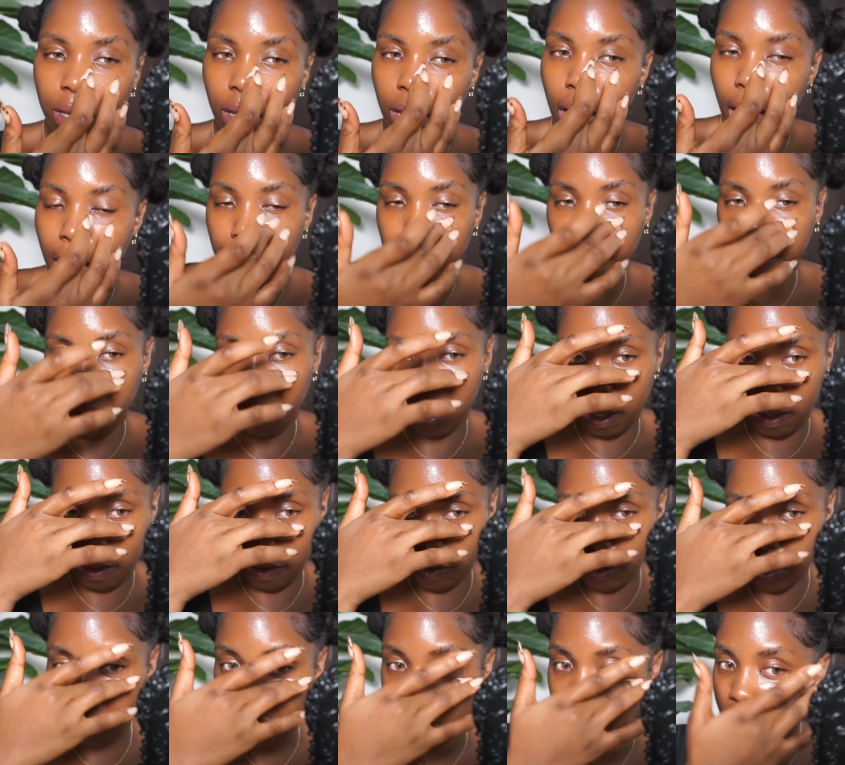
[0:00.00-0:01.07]
happy,
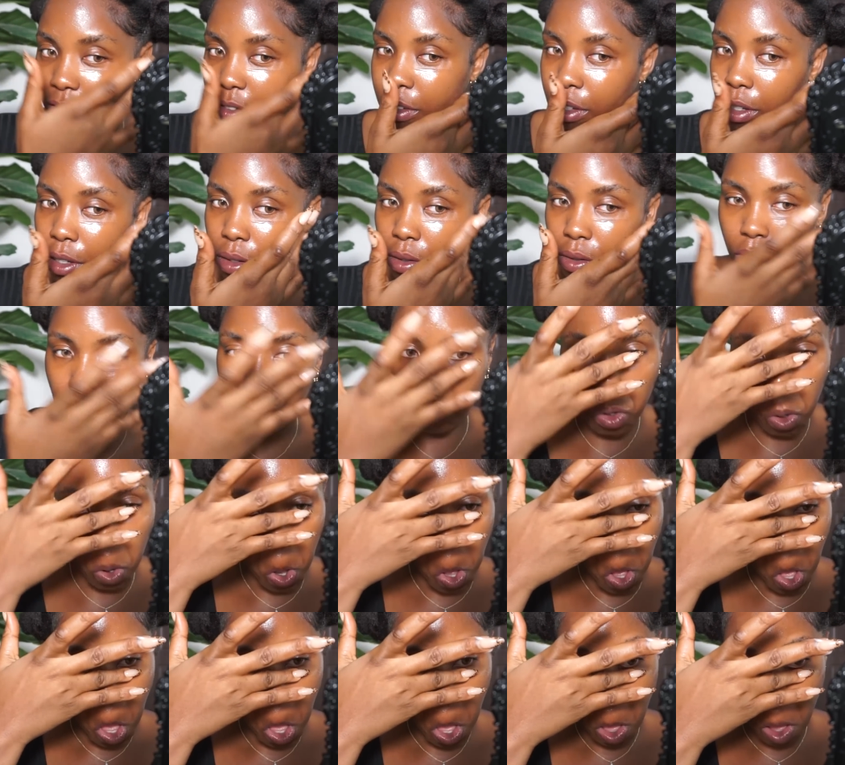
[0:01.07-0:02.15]
just chill, you
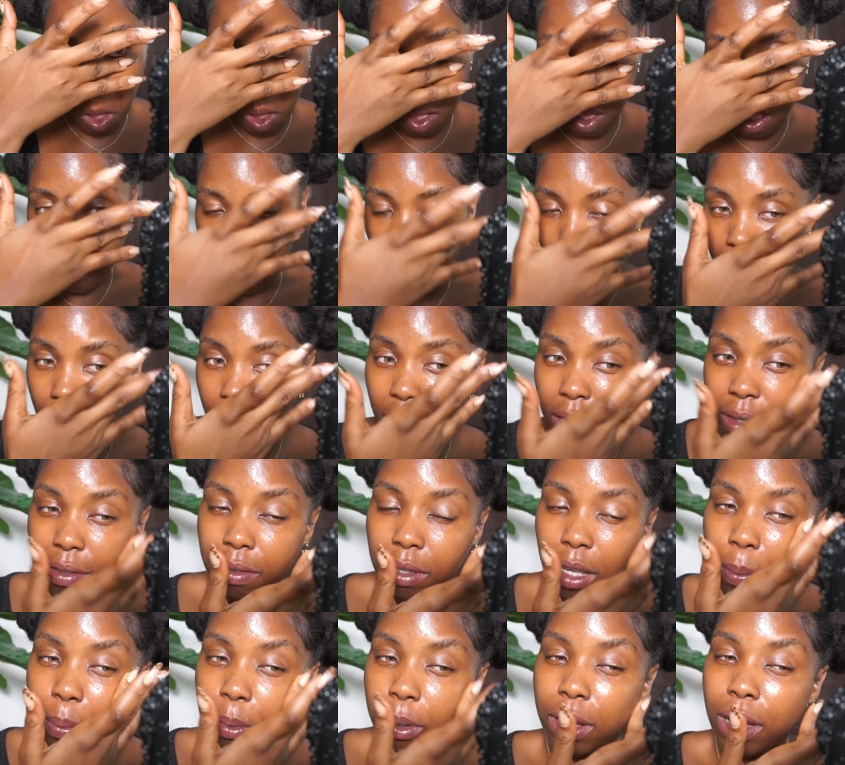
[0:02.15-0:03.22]
know. Another
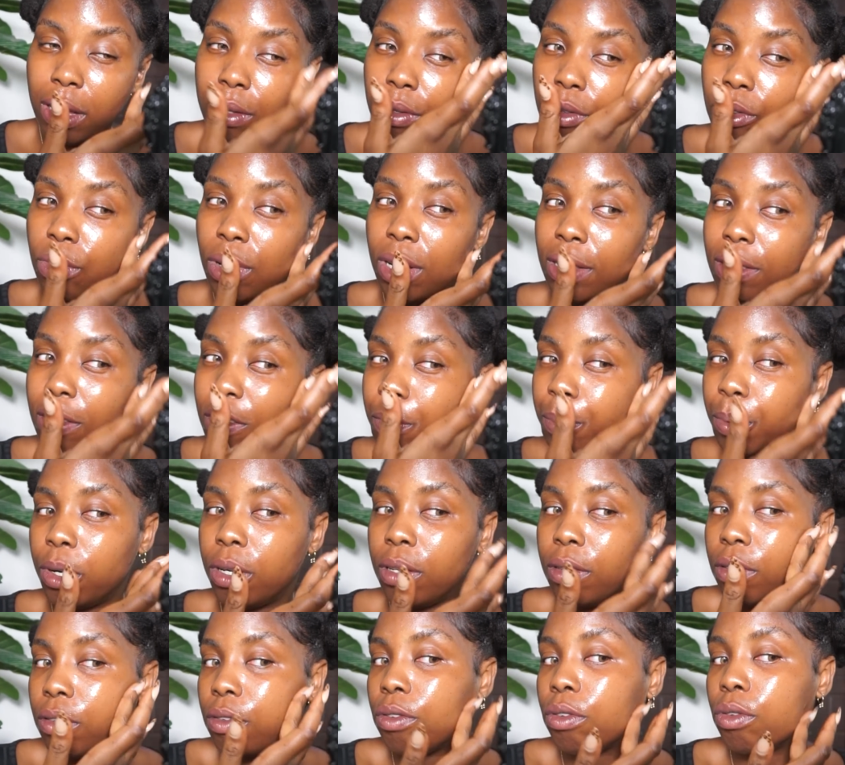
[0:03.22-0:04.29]
step you can do at this
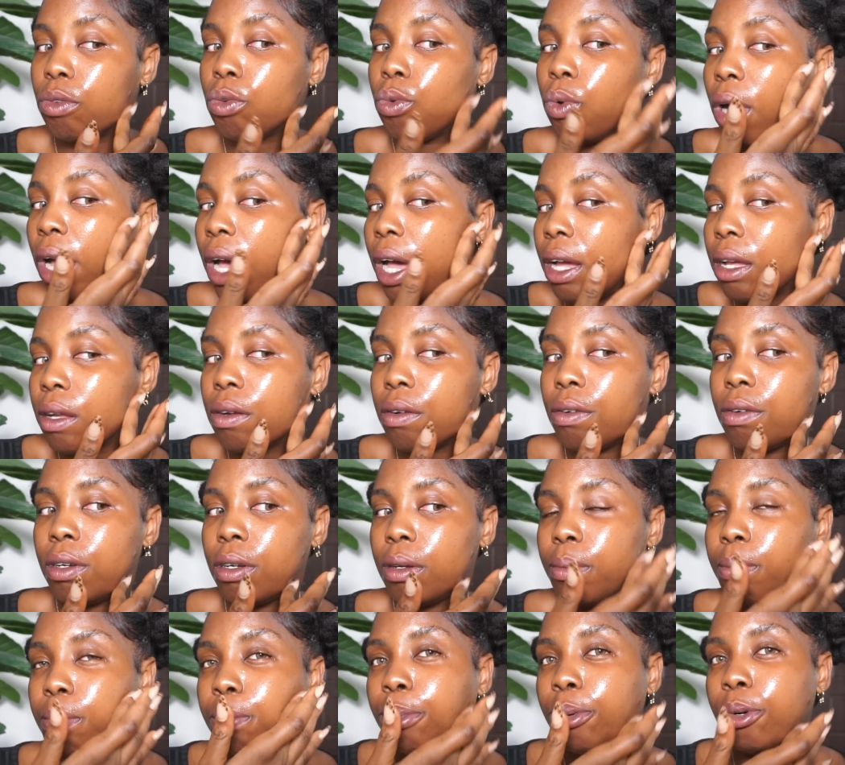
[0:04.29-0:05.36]
point is to do eye
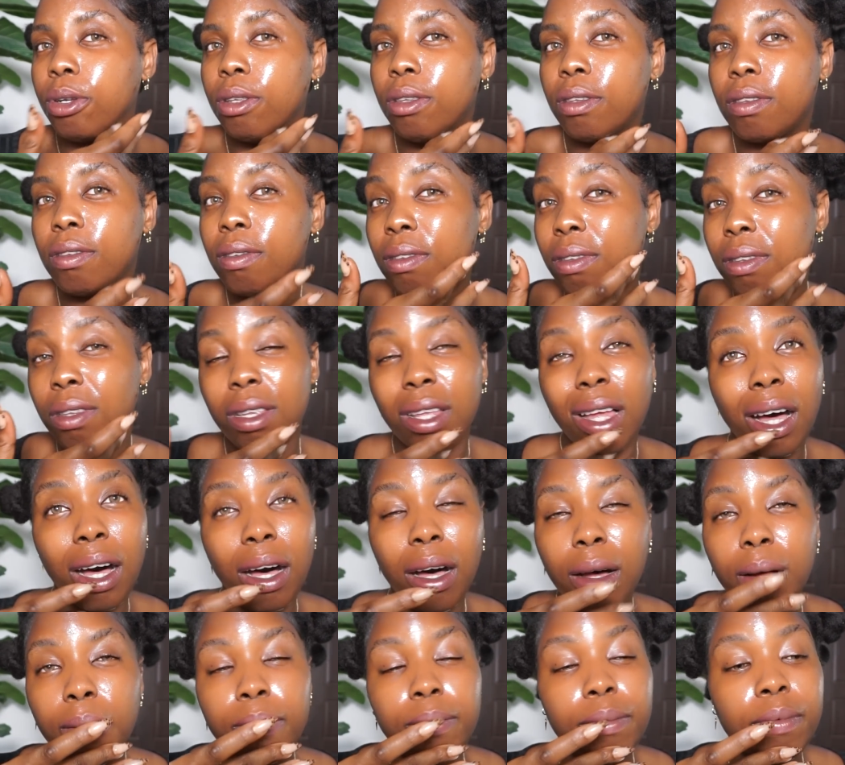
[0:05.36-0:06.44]
cream, but
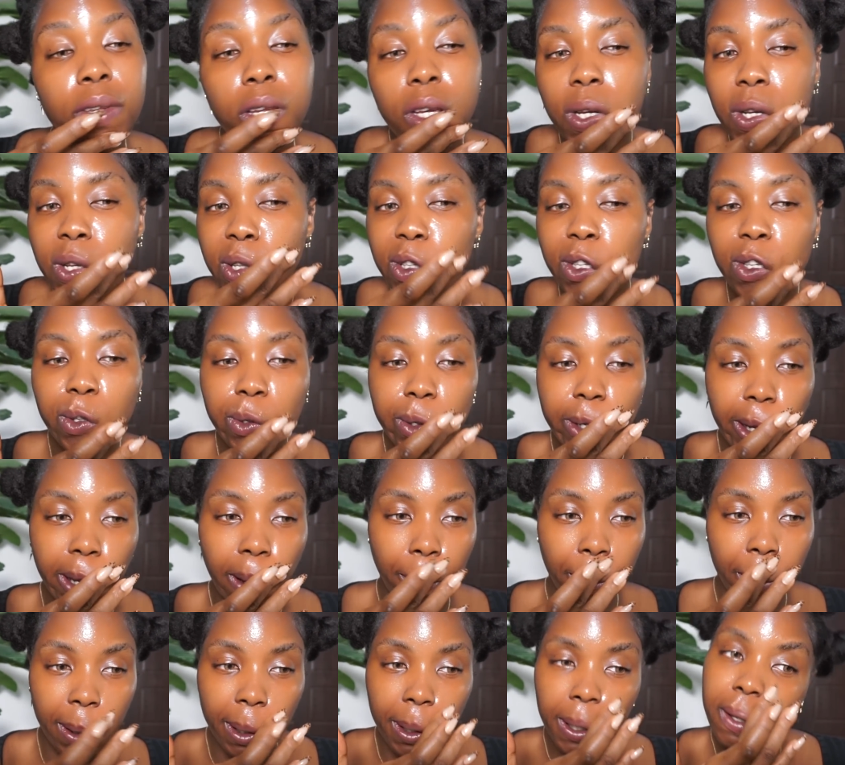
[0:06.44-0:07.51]
since you're
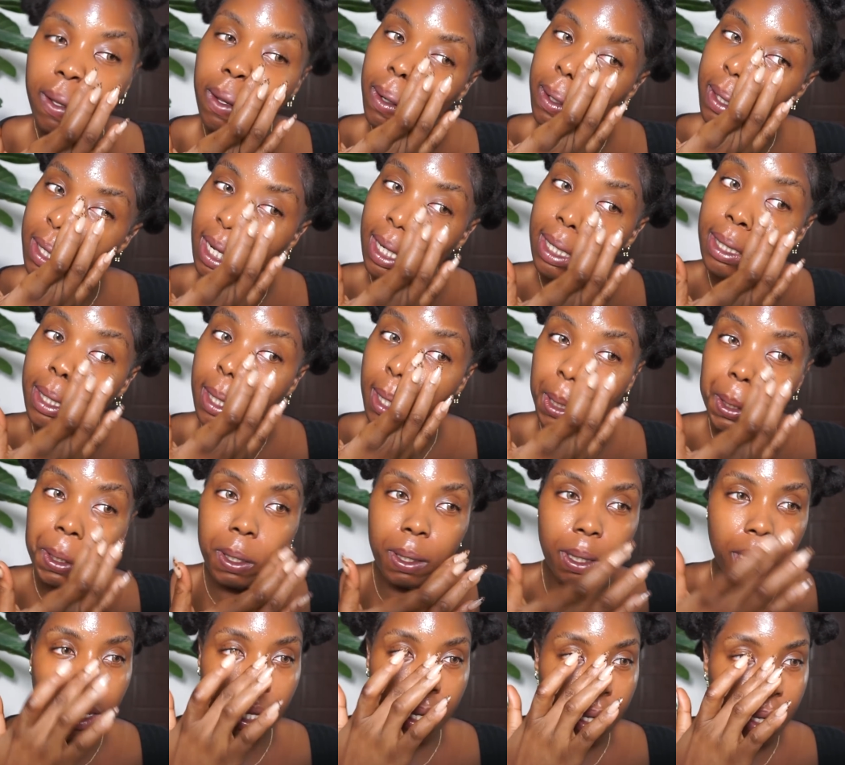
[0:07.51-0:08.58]
keeping it under
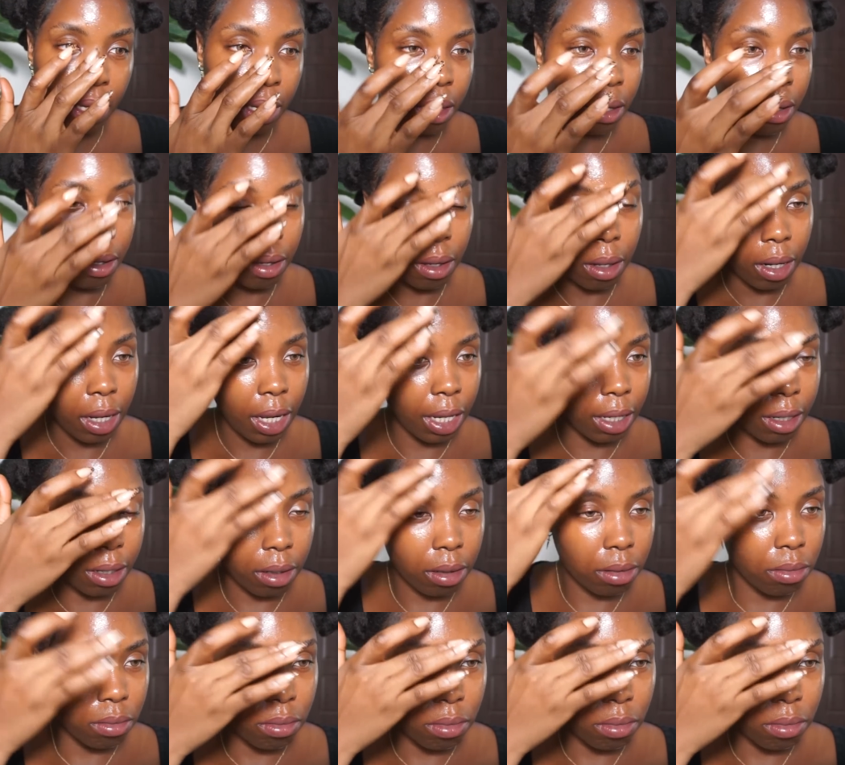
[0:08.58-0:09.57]
30k, like